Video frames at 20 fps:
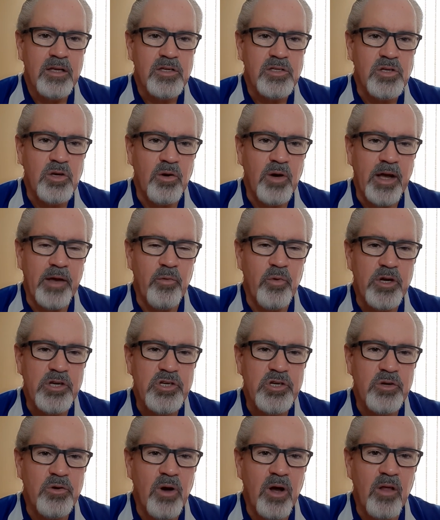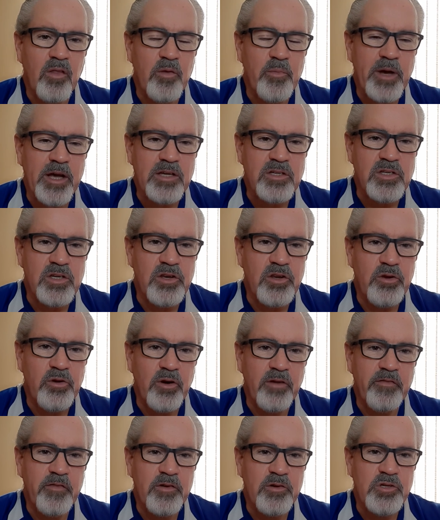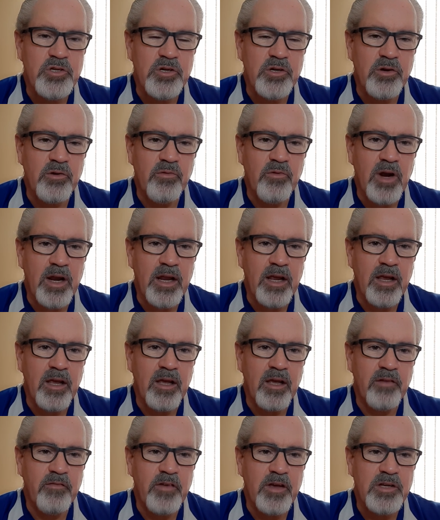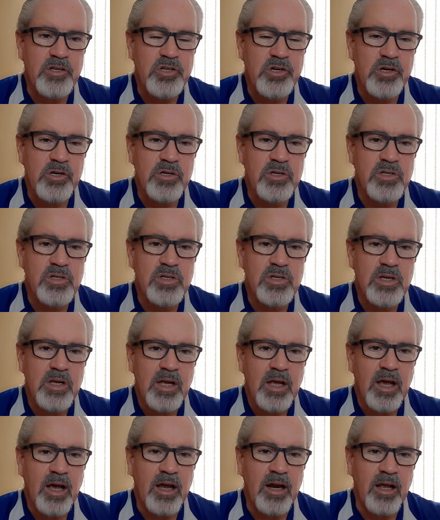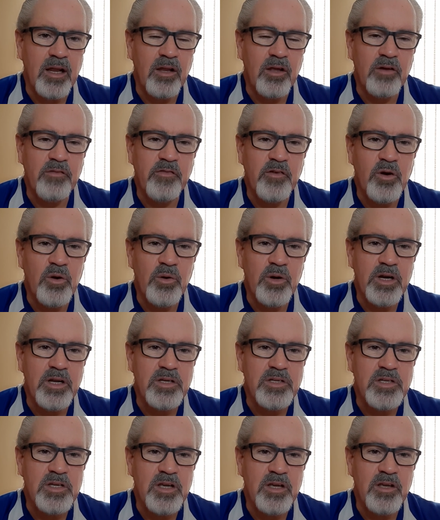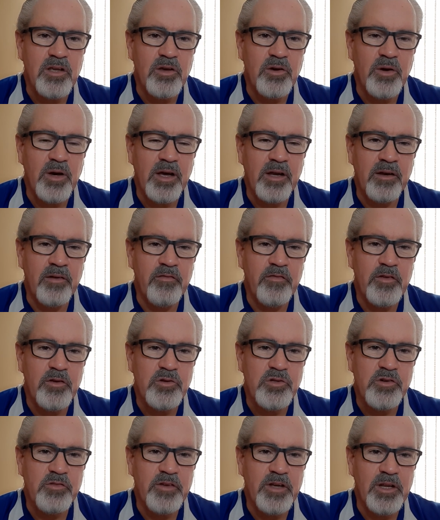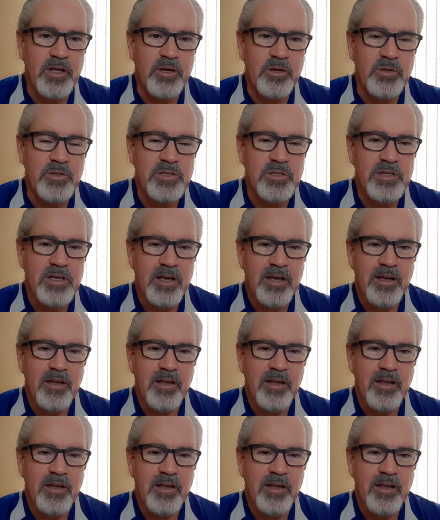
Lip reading: So I wish you all the best in your future running adventures, and I look forward to seeing you in future videos.